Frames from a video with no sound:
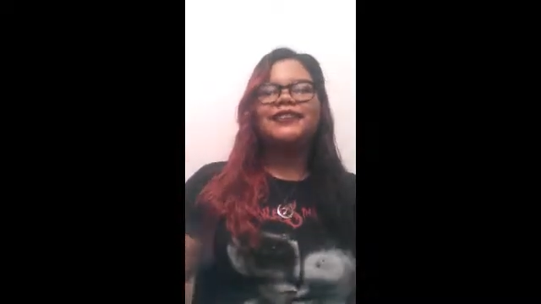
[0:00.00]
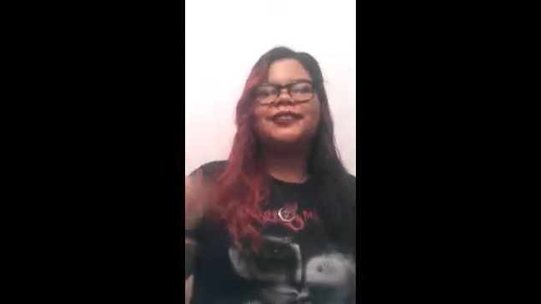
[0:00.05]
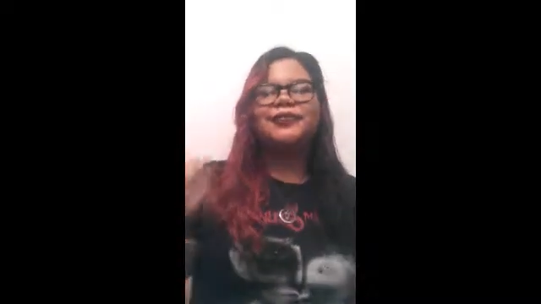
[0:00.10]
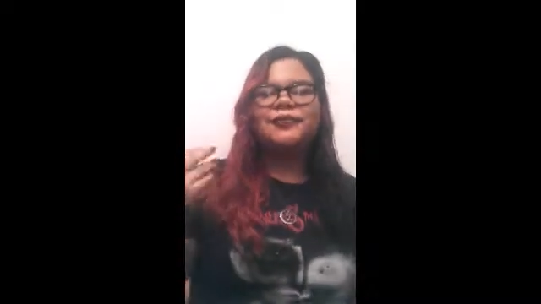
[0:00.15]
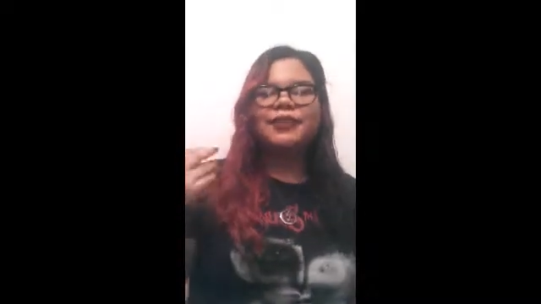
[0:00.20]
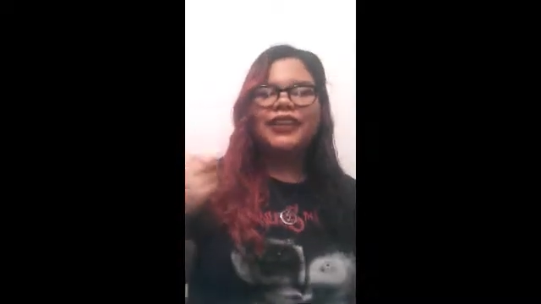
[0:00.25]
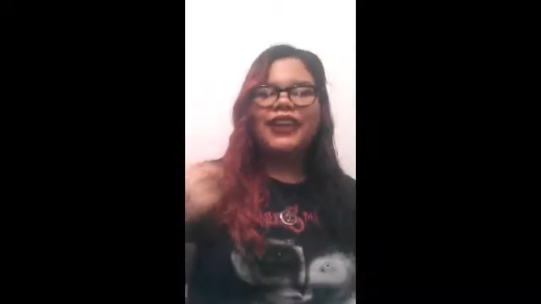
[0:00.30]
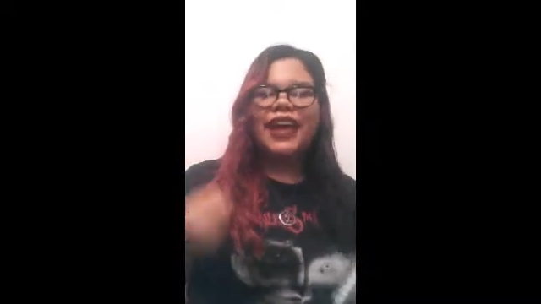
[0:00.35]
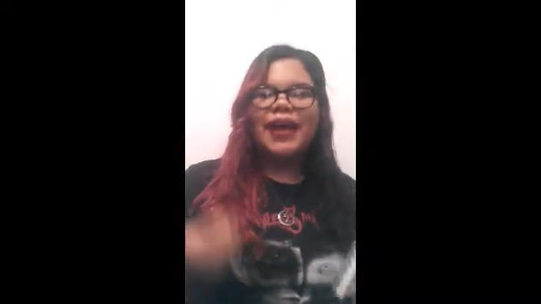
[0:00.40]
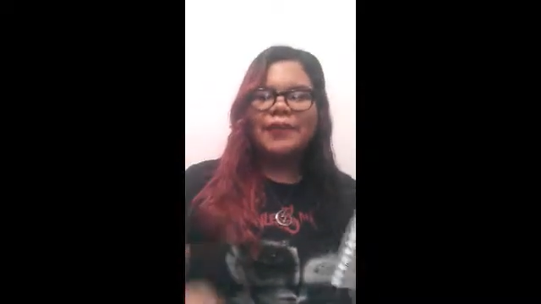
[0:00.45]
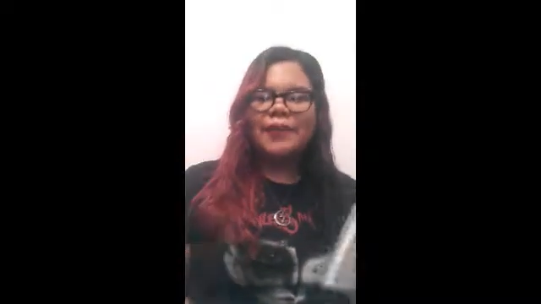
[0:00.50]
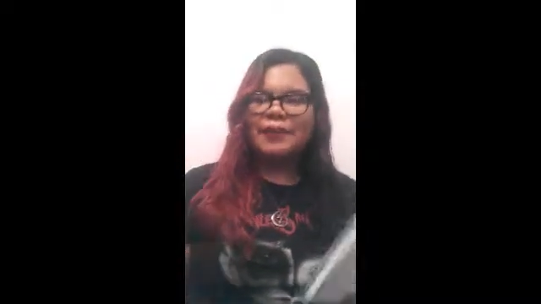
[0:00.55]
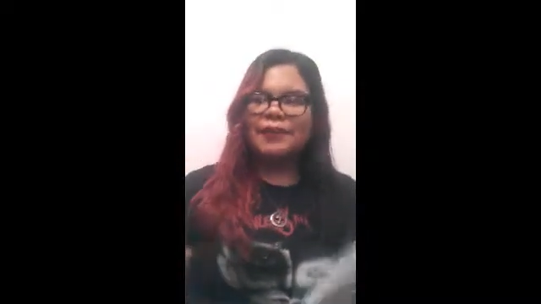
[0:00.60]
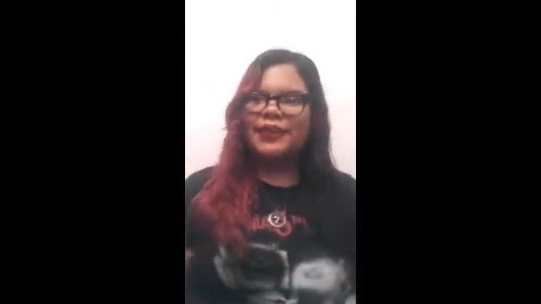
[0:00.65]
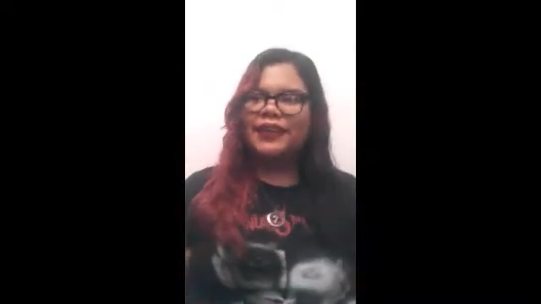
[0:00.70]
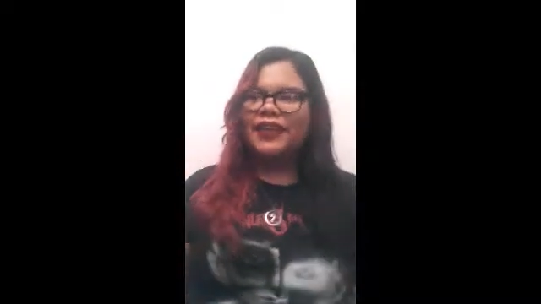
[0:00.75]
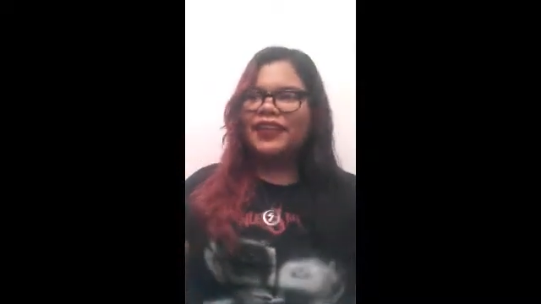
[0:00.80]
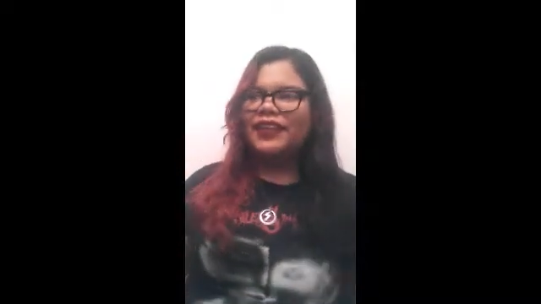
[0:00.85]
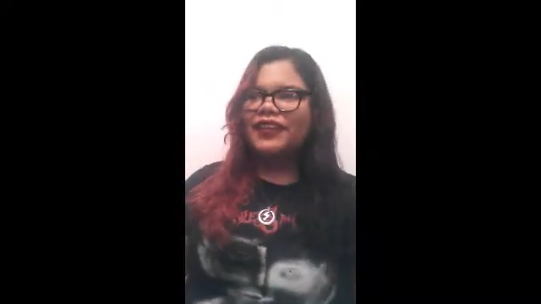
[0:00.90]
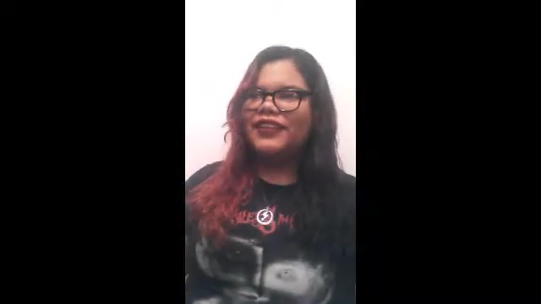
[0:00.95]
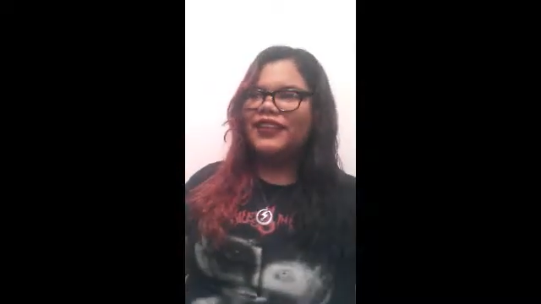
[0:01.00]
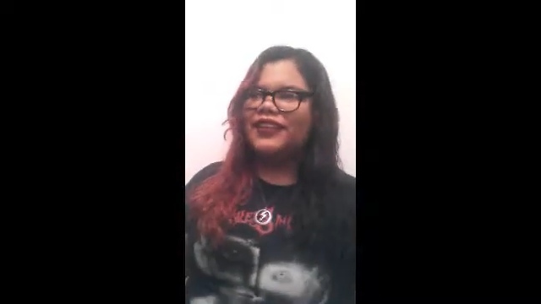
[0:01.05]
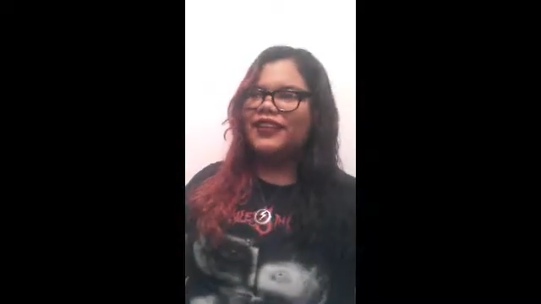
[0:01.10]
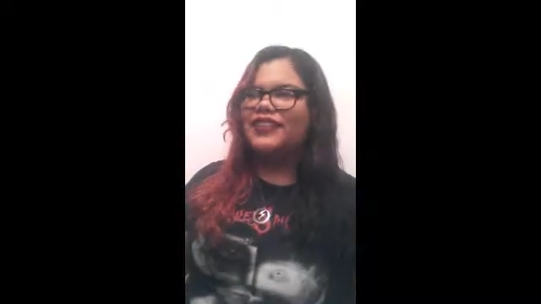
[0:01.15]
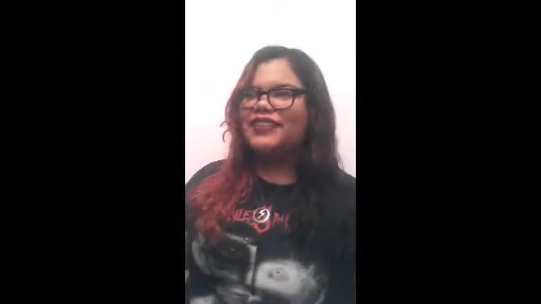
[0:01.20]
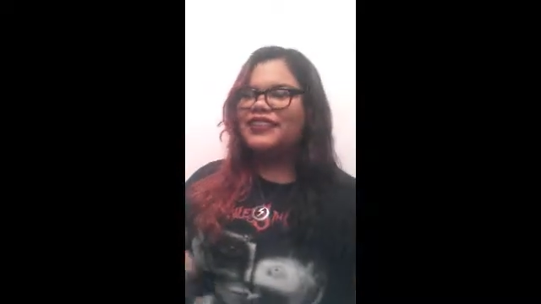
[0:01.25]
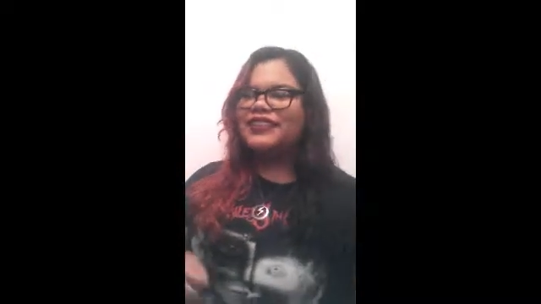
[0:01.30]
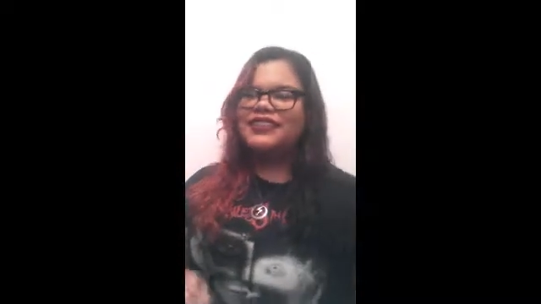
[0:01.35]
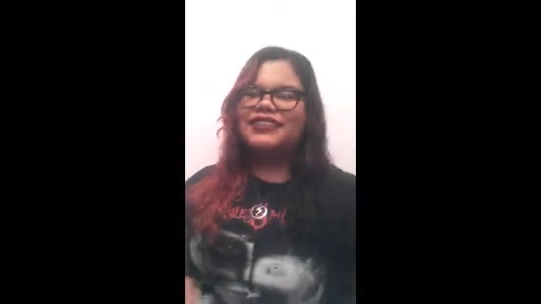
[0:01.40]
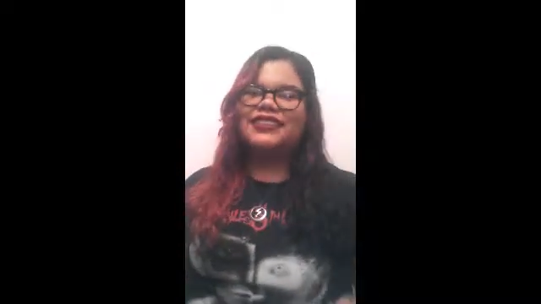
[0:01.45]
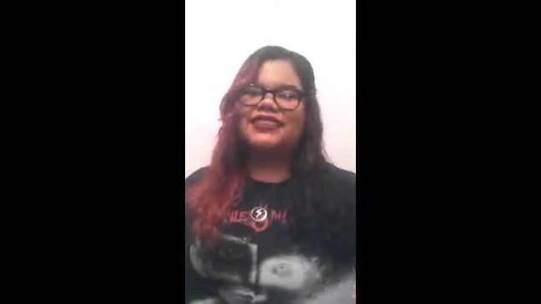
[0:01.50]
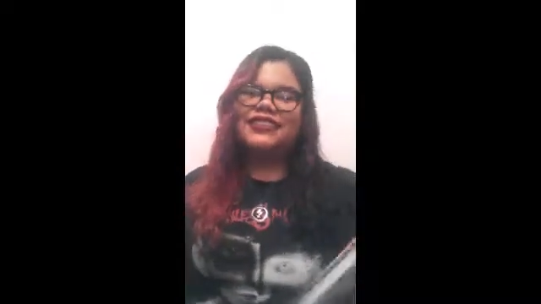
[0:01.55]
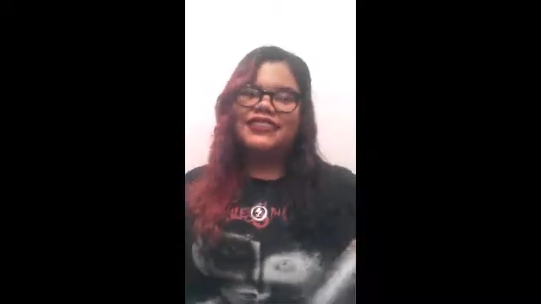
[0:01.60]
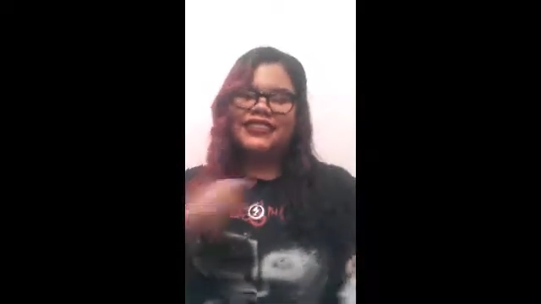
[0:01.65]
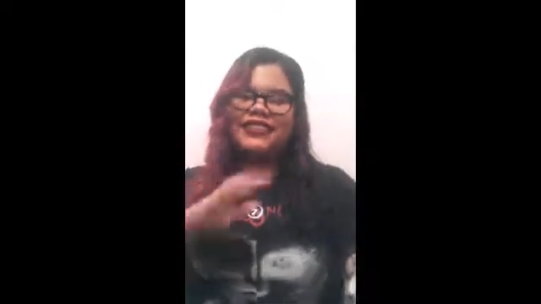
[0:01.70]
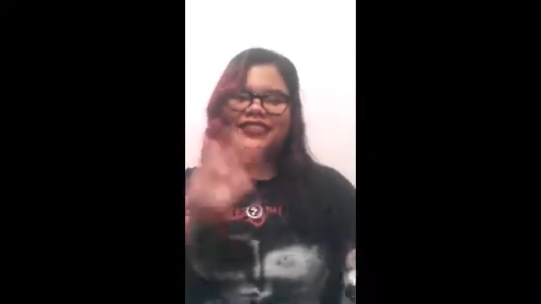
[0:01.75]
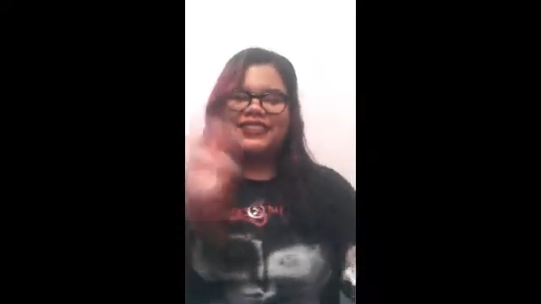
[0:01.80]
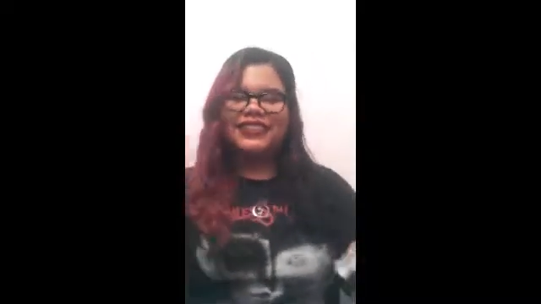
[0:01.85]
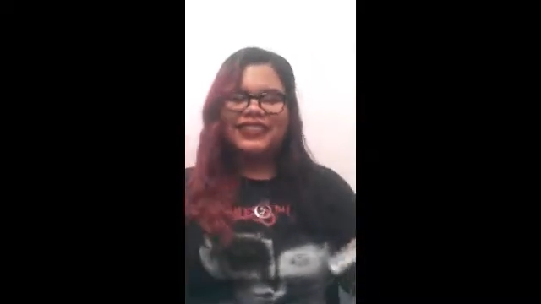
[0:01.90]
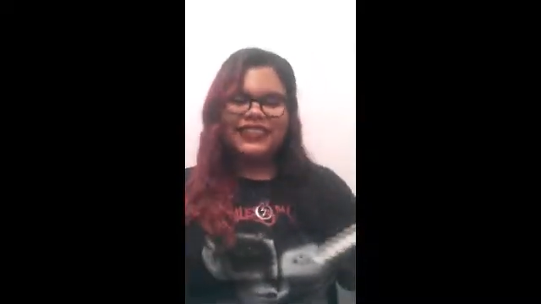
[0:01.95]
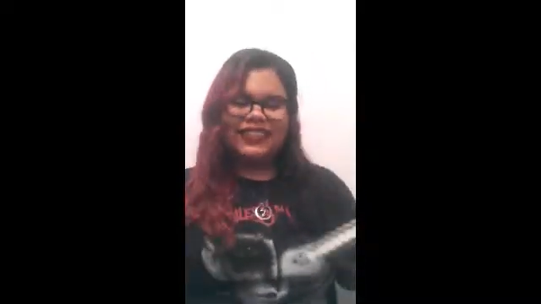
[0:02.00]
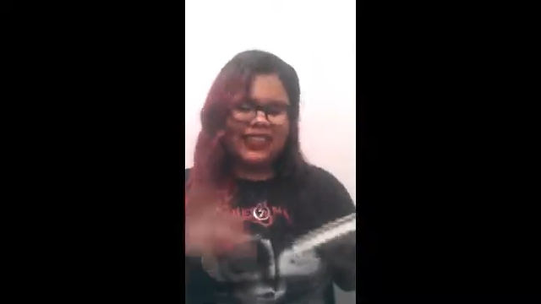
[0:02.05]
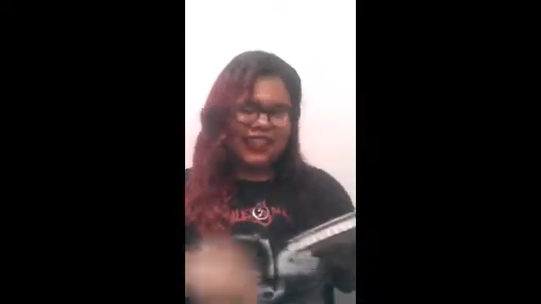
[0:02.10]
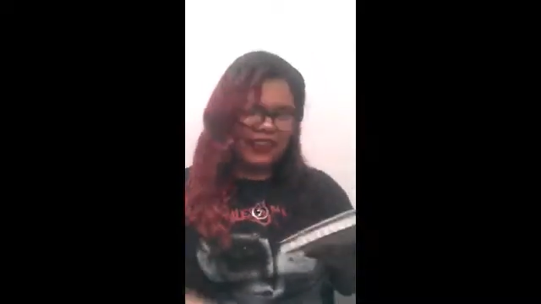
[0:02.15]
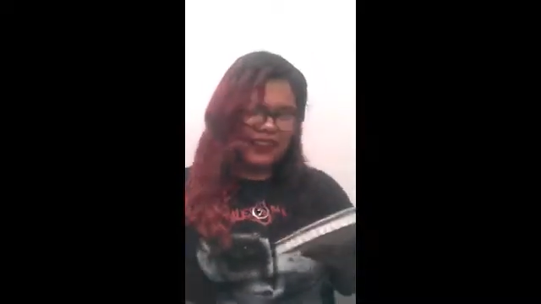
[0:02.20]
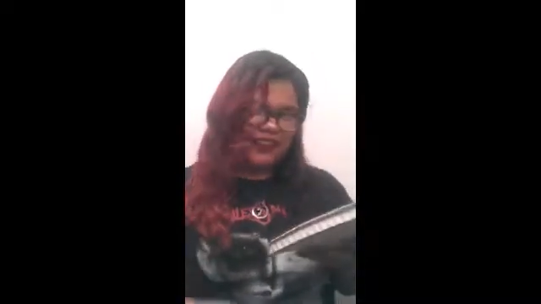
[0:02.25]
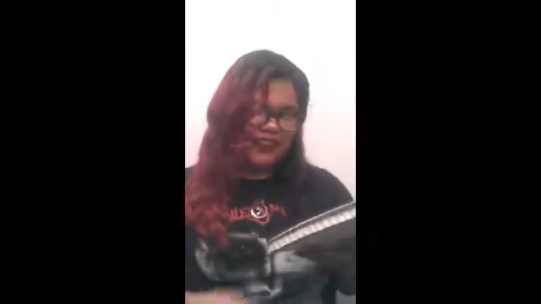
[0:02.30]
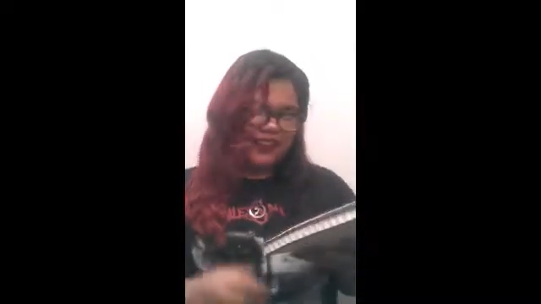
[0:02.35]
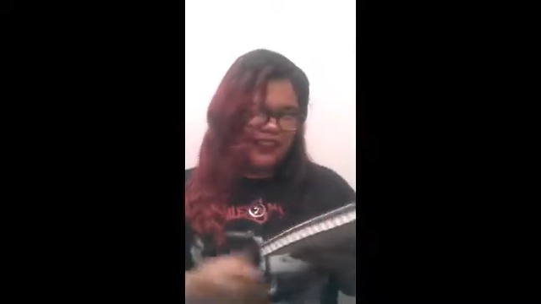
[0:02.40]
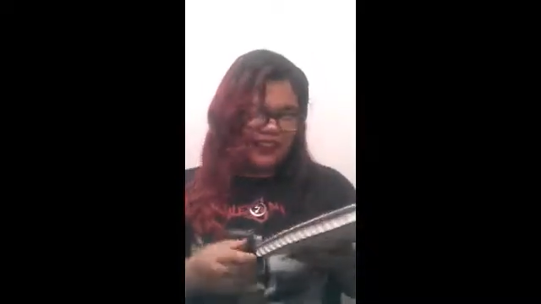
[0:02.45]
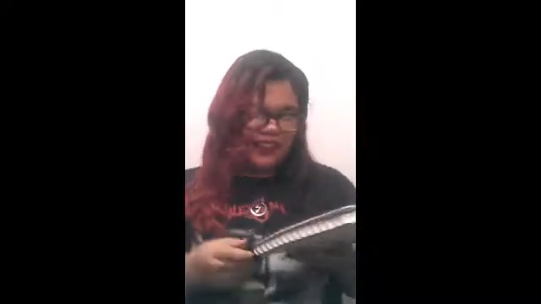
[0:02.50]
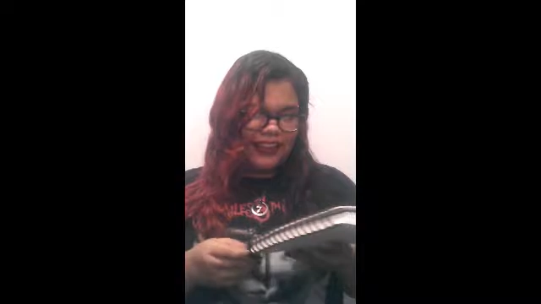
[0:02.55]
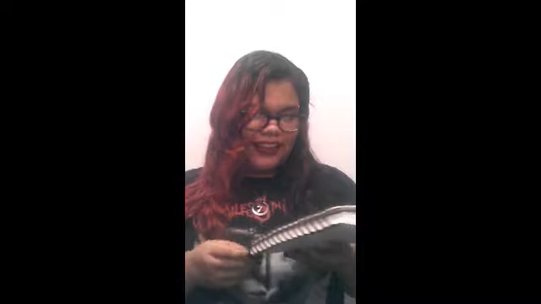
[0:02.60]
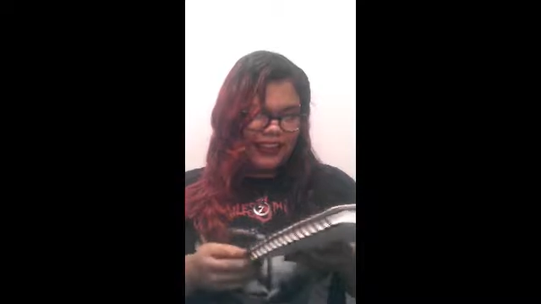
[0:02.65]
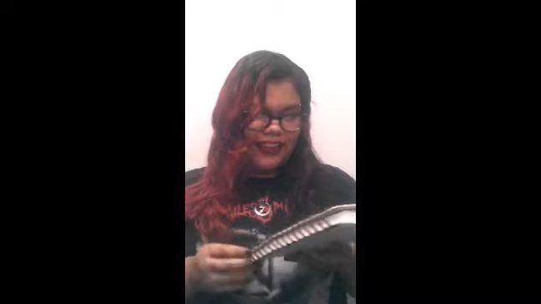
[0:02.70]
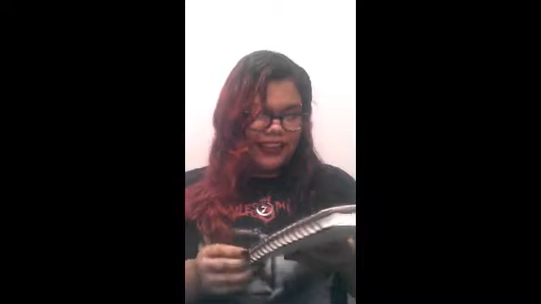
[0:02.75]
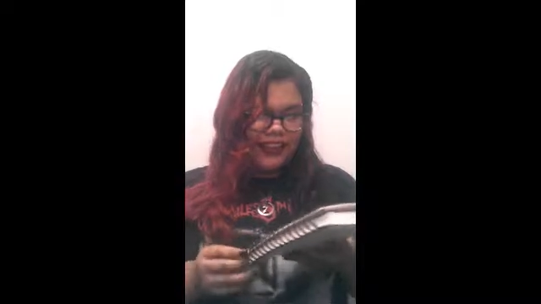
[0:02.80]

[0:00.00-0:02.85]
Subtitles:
It puts me in a happy mood, and it just, yeah, I love it.